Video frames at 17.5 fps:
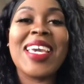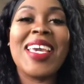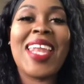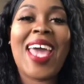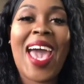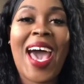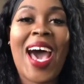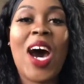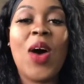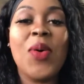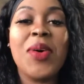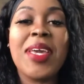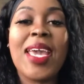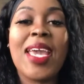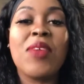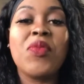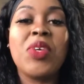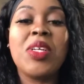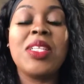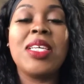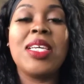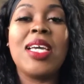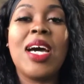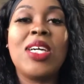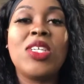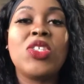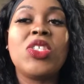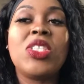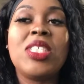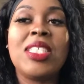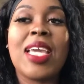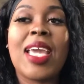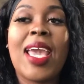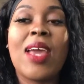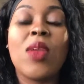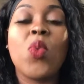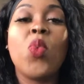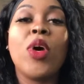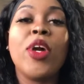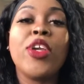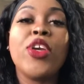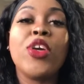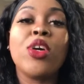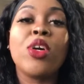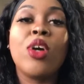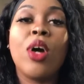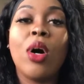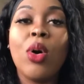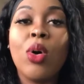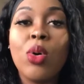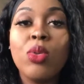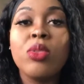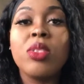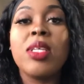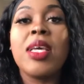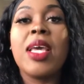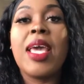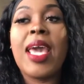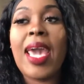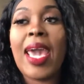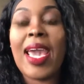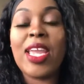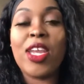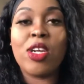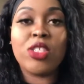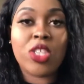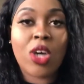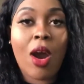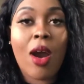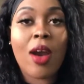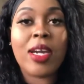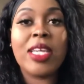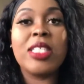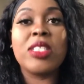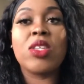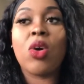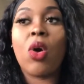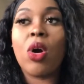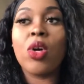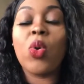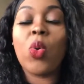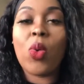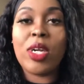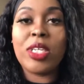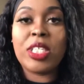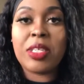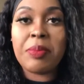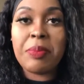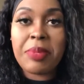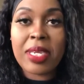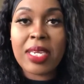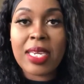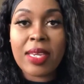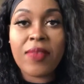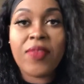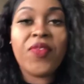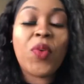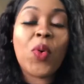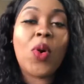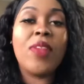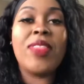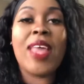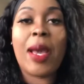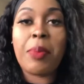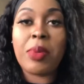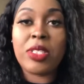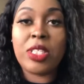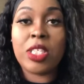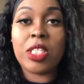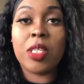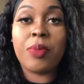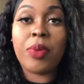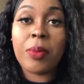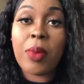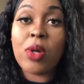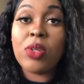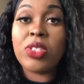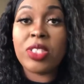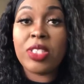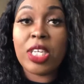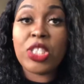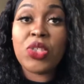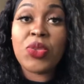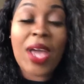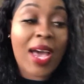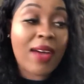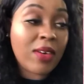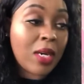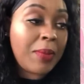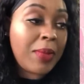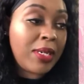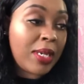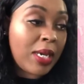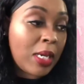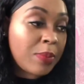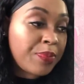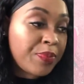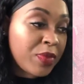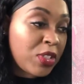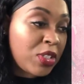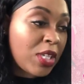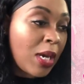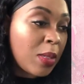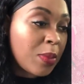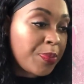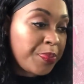out and really understand what your goals and your targets are going to be for that particular promotion that you have coming up. So